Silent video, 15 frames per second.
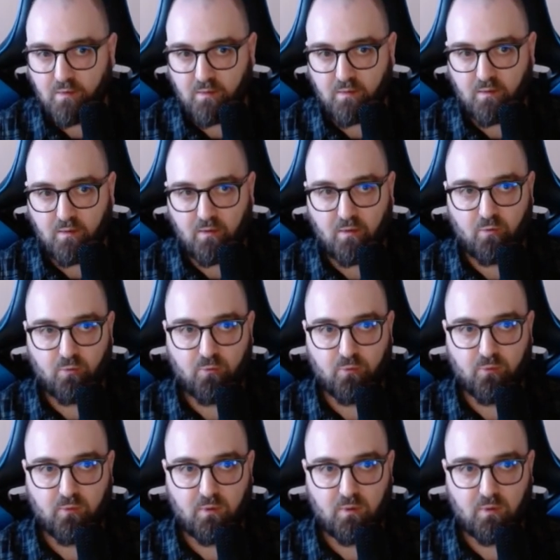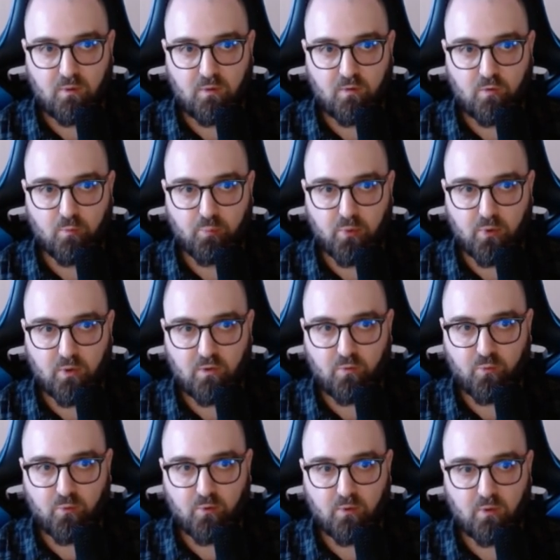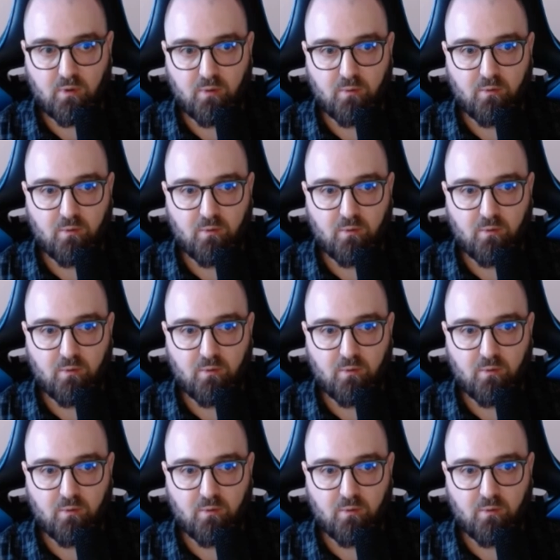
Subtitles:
a ton of support for